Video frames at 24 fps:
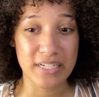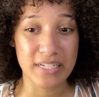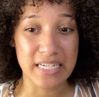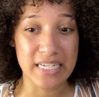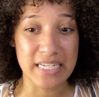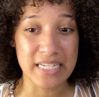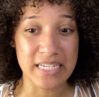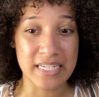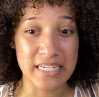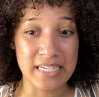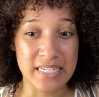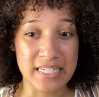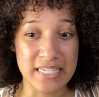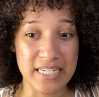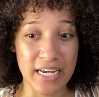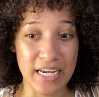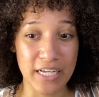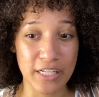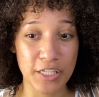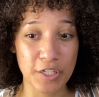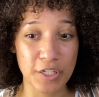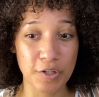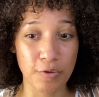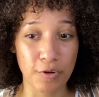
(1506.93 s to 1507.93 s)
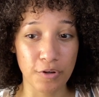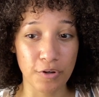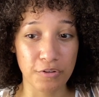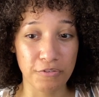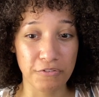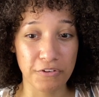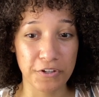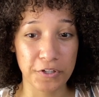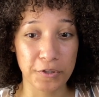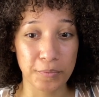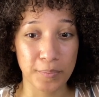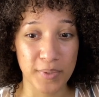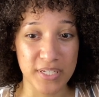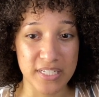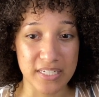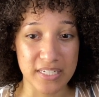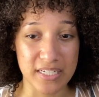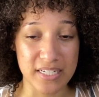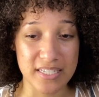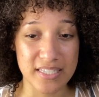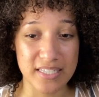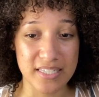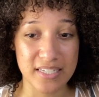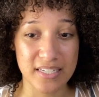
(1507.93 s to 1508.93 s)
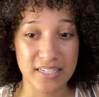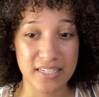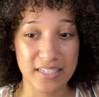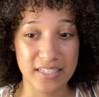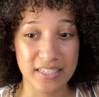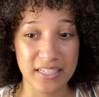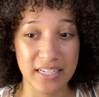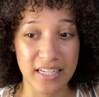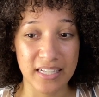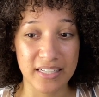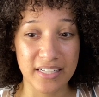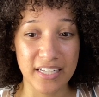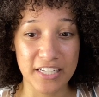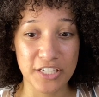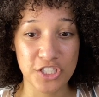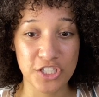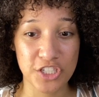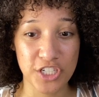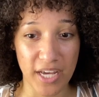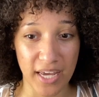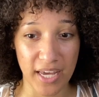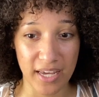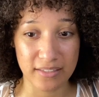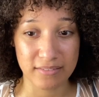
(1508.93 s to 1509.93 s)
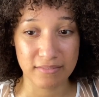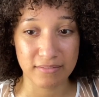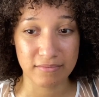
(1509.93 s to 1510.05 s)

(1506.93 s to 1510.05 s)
in daily growth for your business? Let's chat.